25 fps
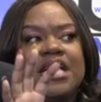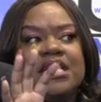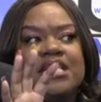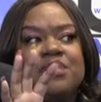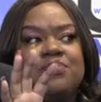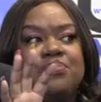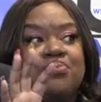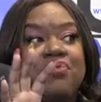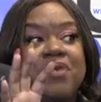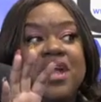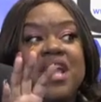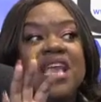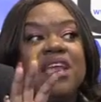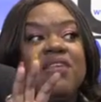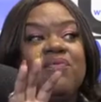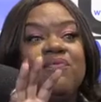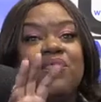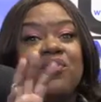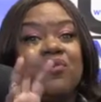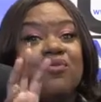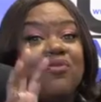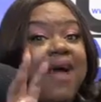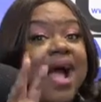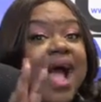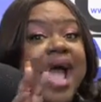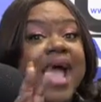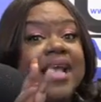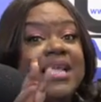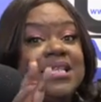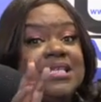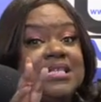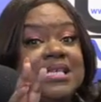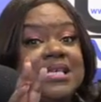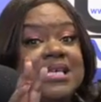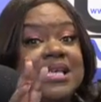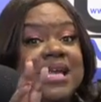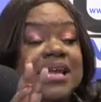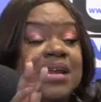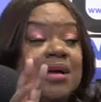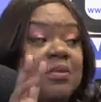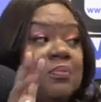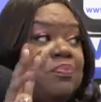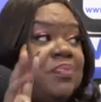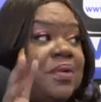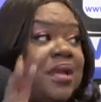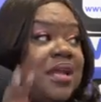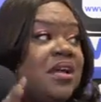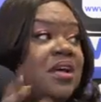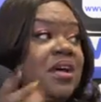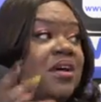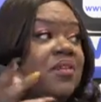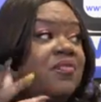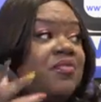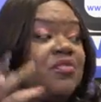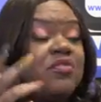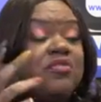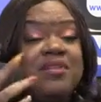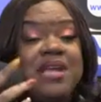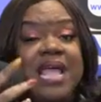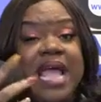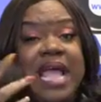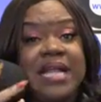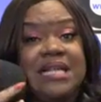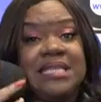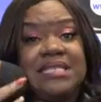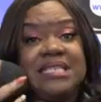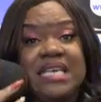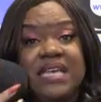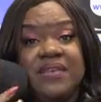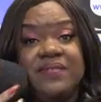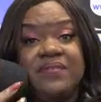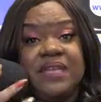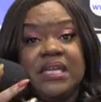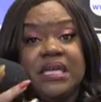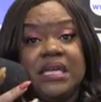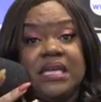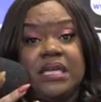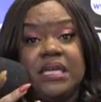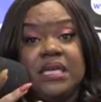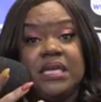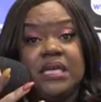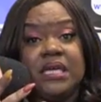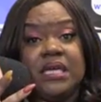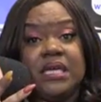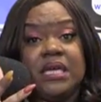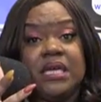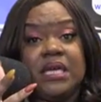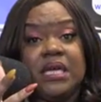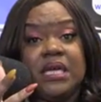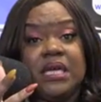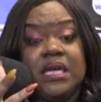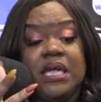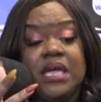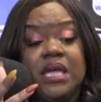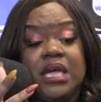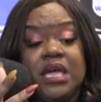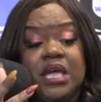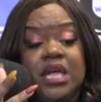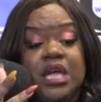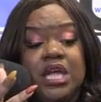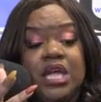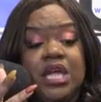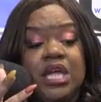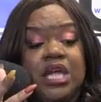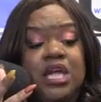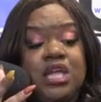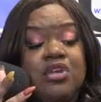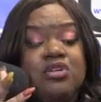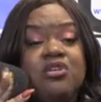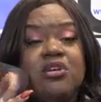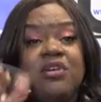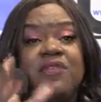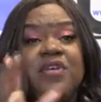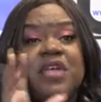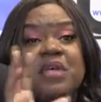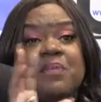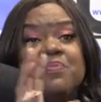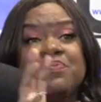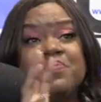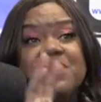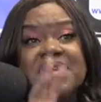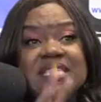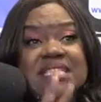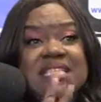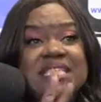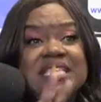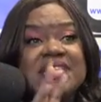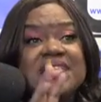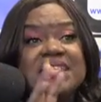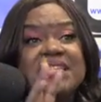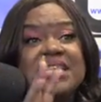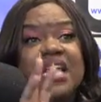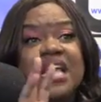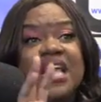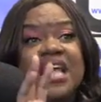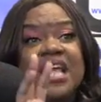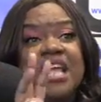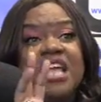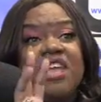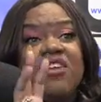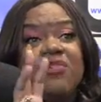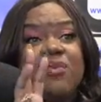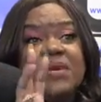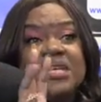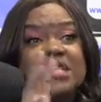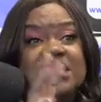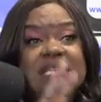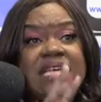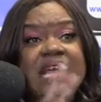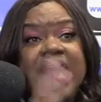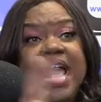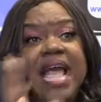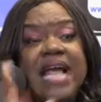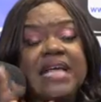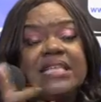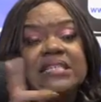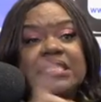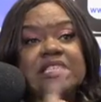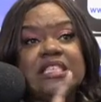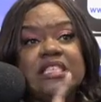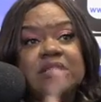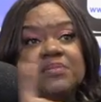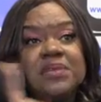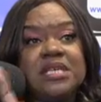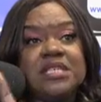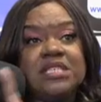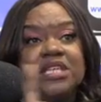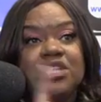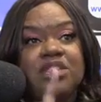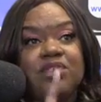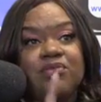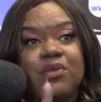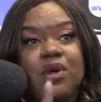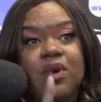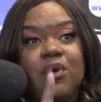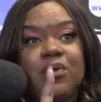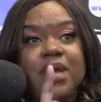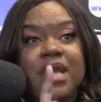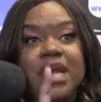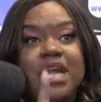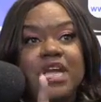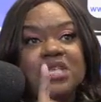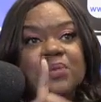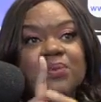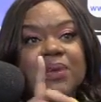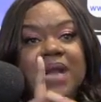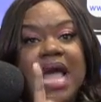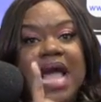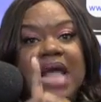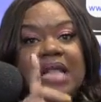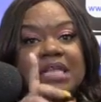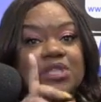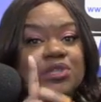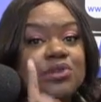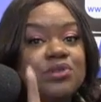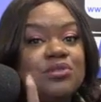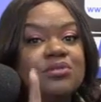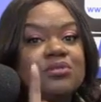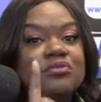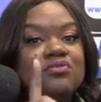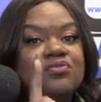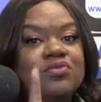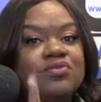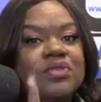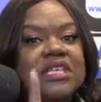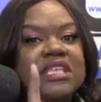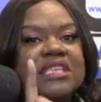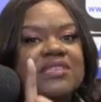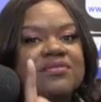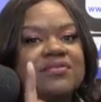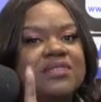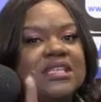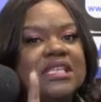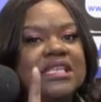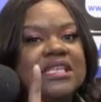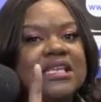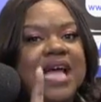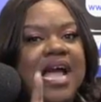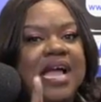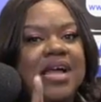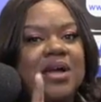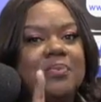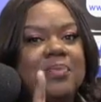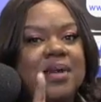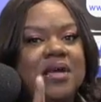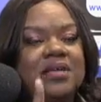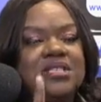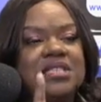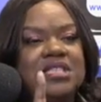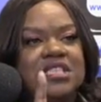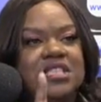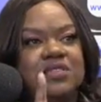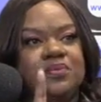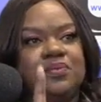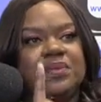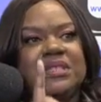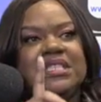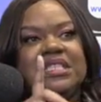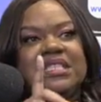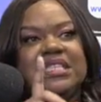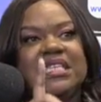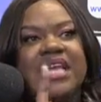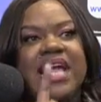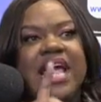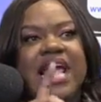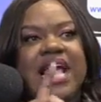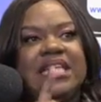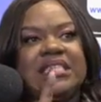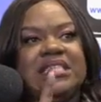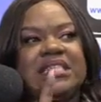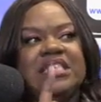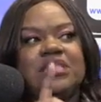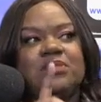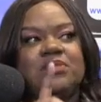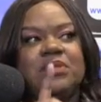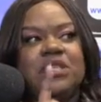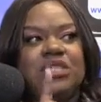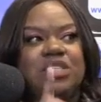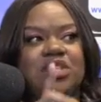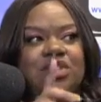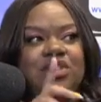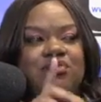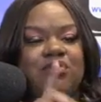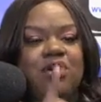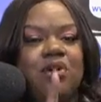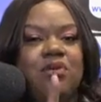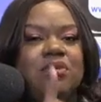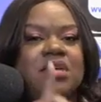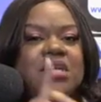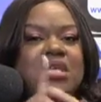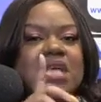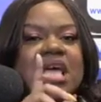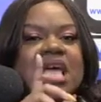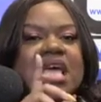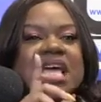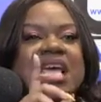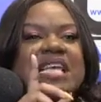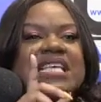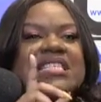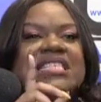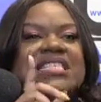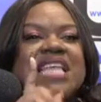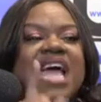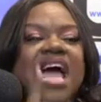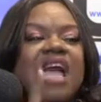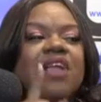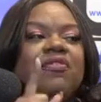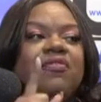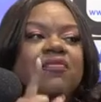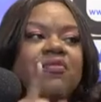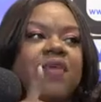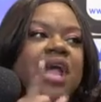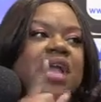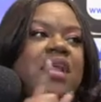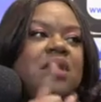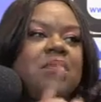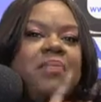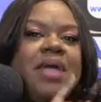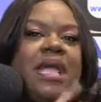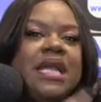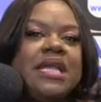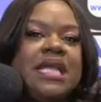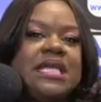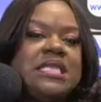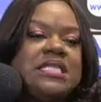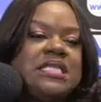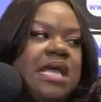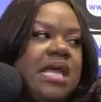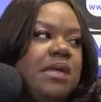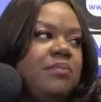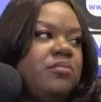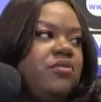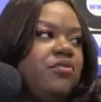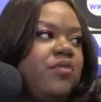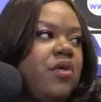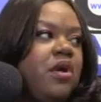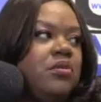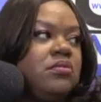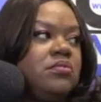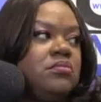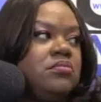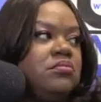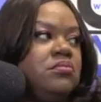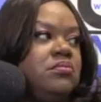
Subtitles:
bringing variety and a bit of creativity. If we see Haskins miss a throw, here's what I do really, really like about this. If we see Haskins miss a throw, he's not afraid to make that same throw.